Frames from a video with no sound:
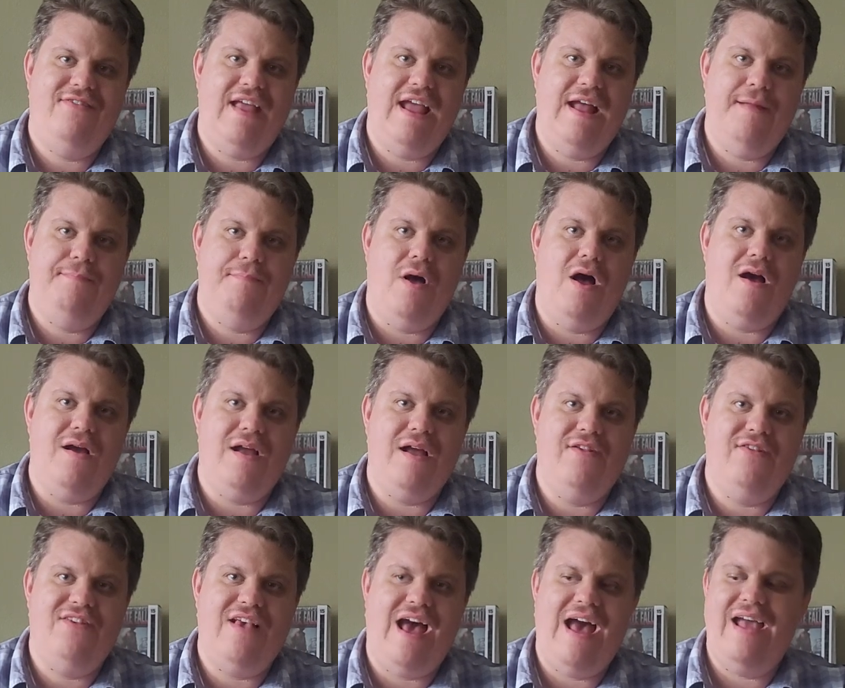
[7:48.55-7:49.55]
They had
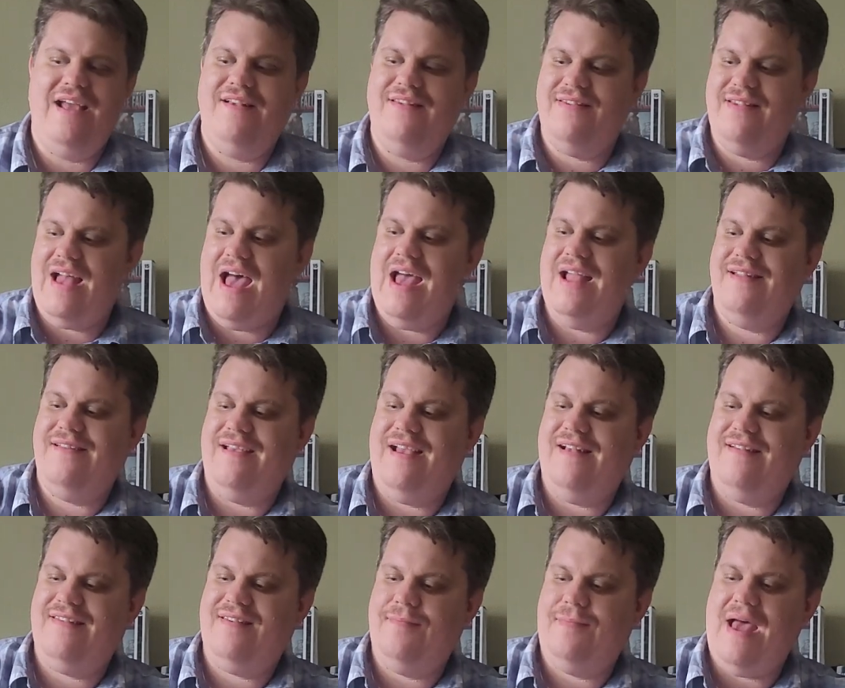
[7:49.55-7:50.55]
manga-sized
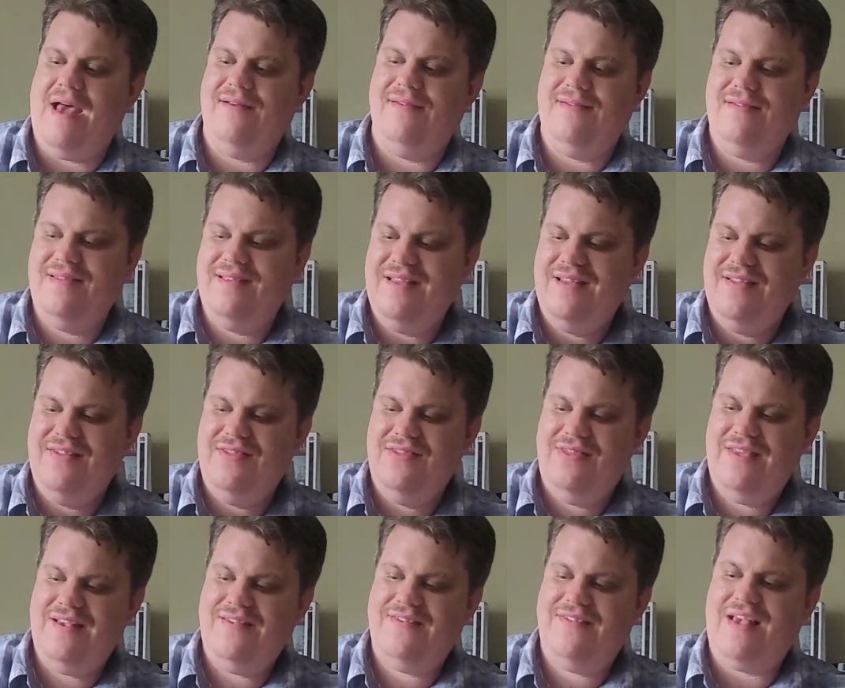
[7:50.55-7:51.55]
digests, about
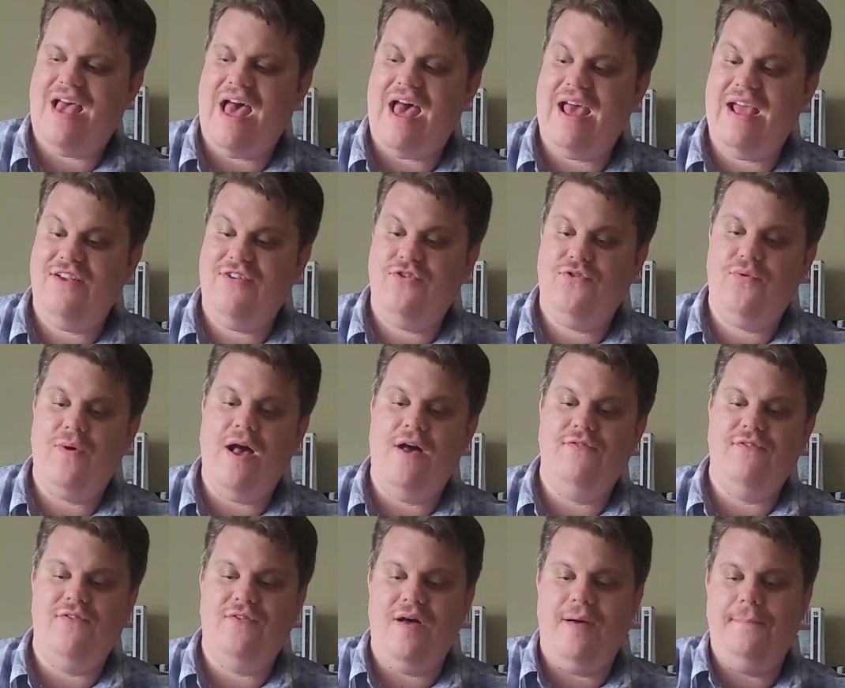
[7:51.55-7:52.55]
this size,
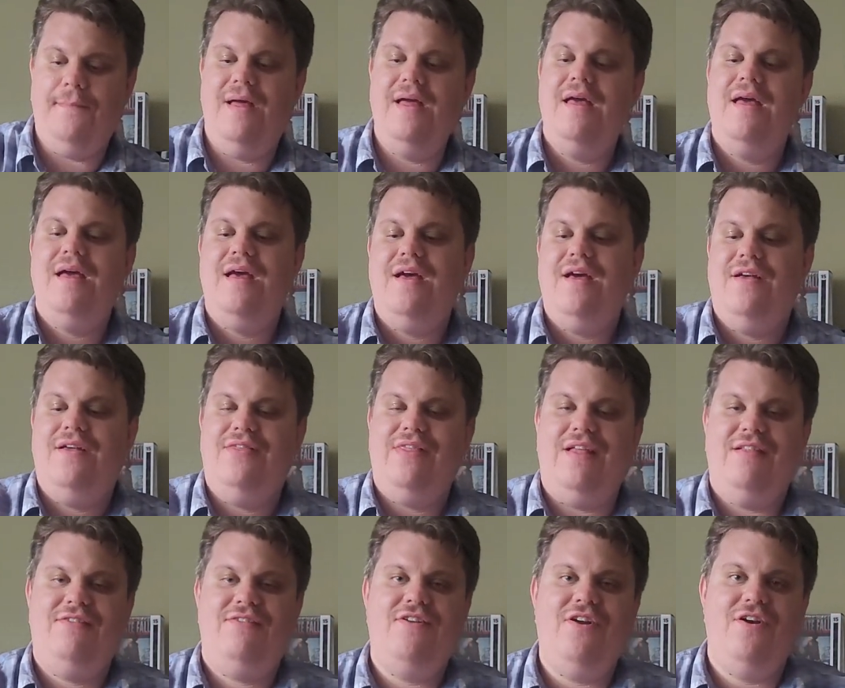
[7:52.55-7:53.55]
12 of them,
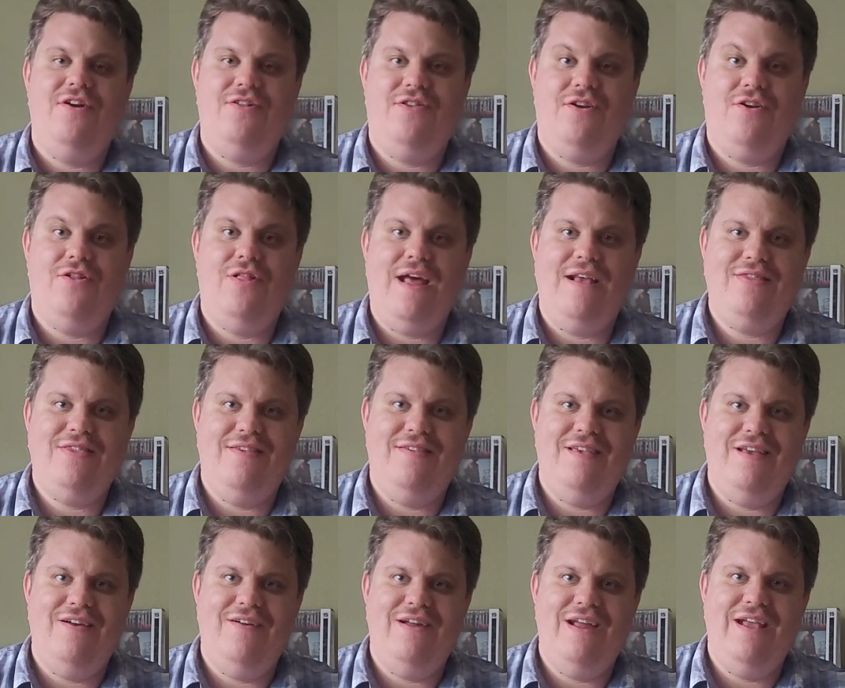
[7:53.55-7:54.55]
that started to collect the
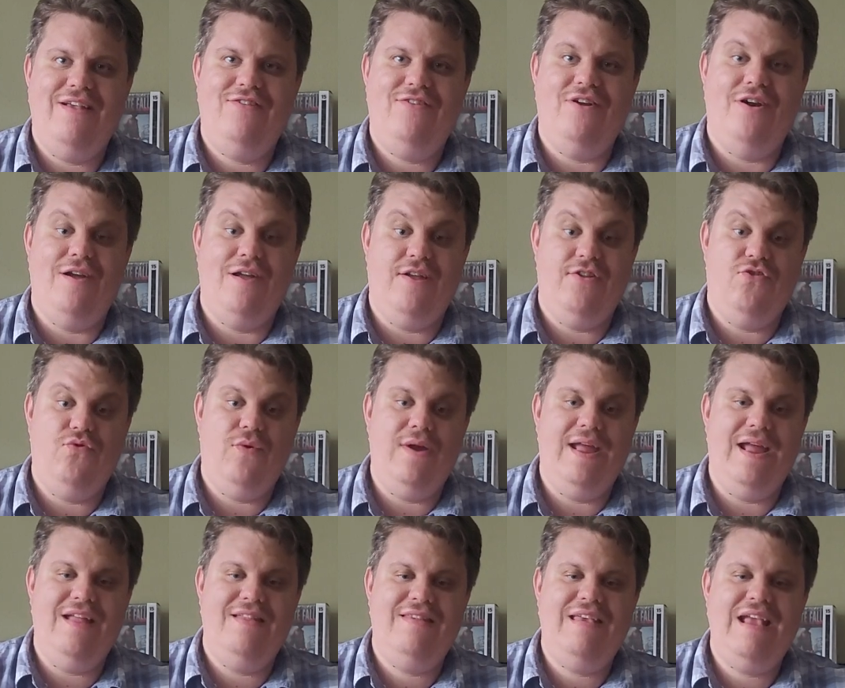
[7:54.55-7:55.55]
series starting in
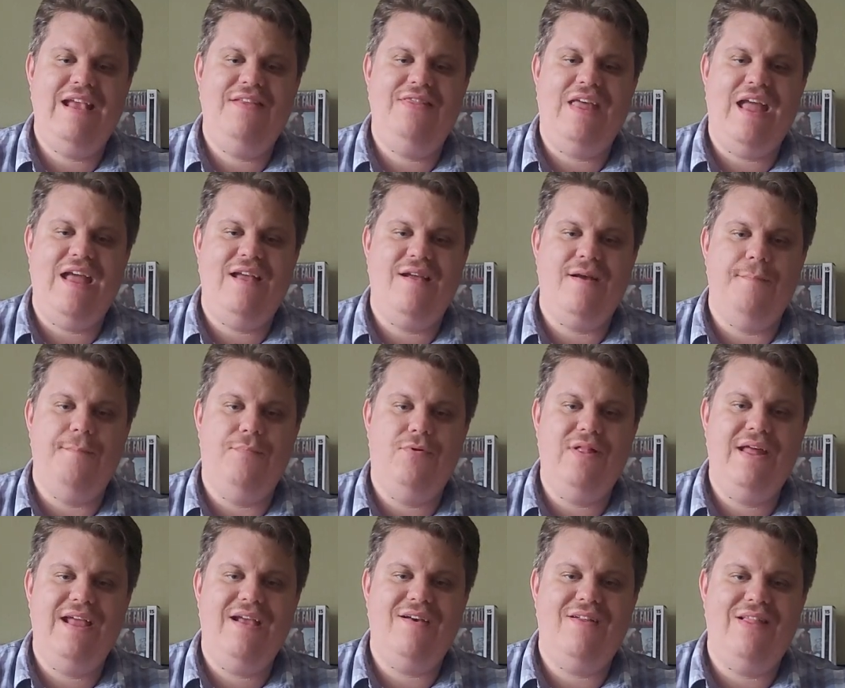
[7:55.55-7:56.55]
2018. They had
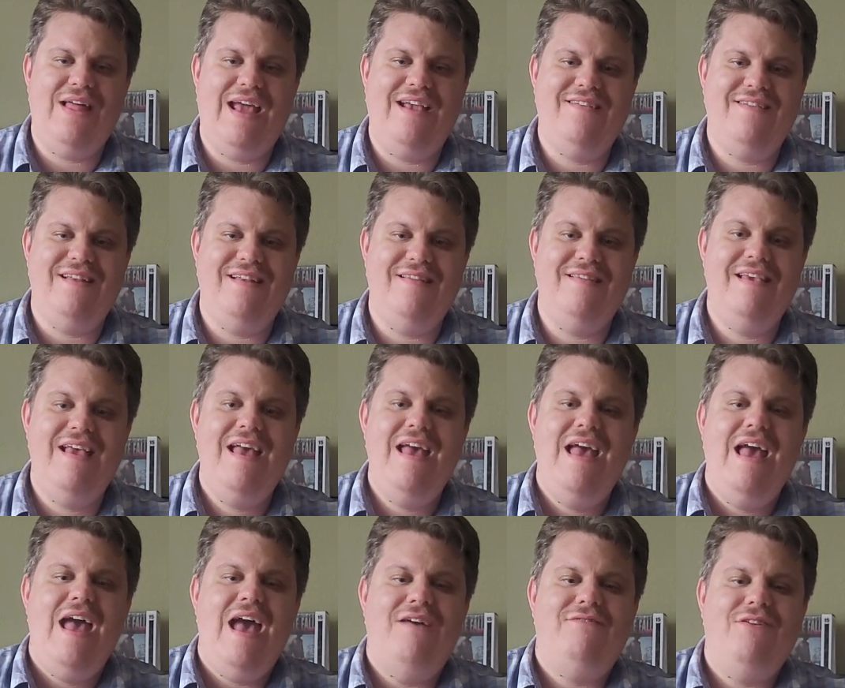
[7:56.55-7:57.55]
complete collections,
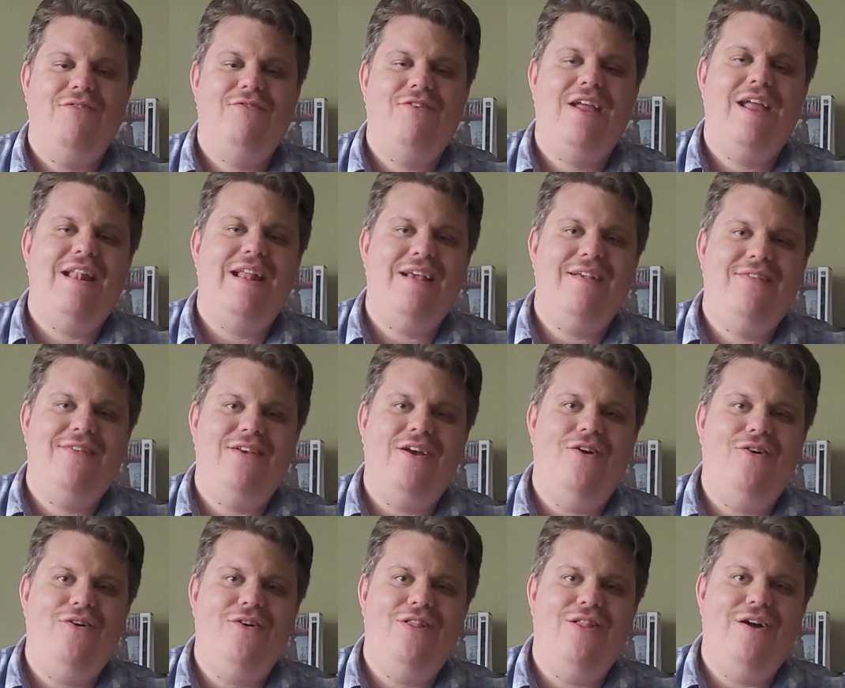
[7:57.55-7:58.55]
and we were getting
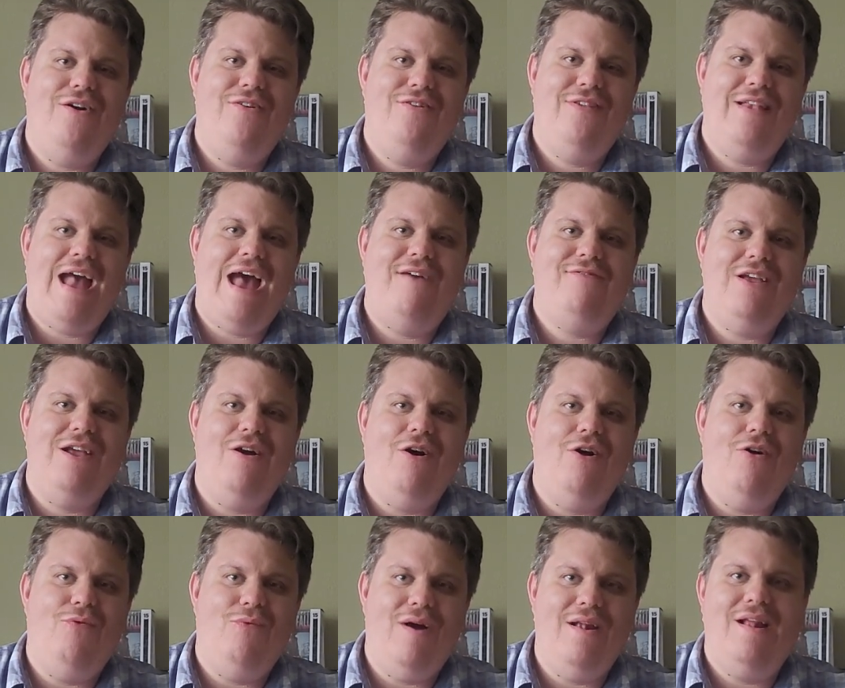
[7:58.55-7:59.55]
so close to having
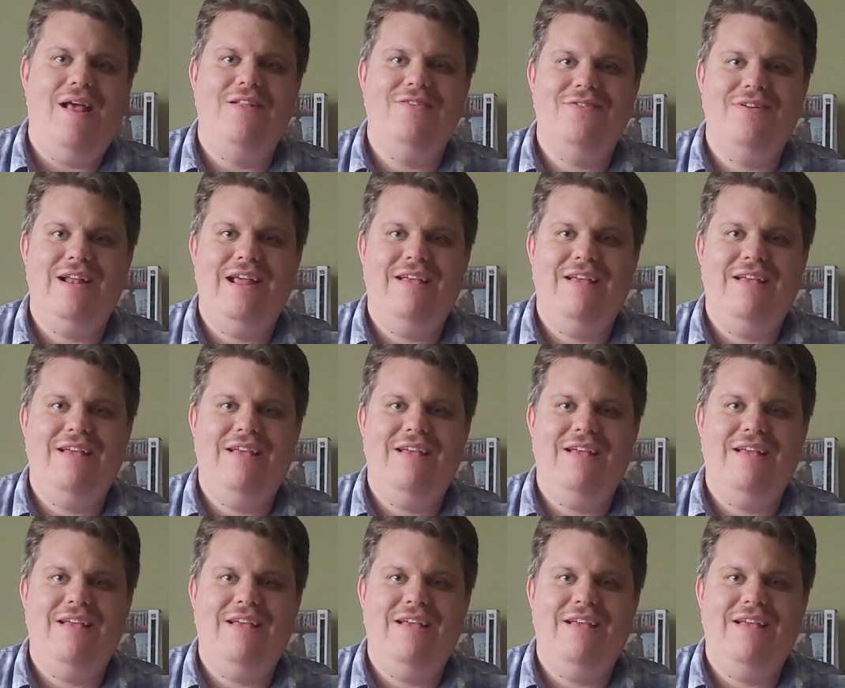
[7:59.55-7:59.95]
all 100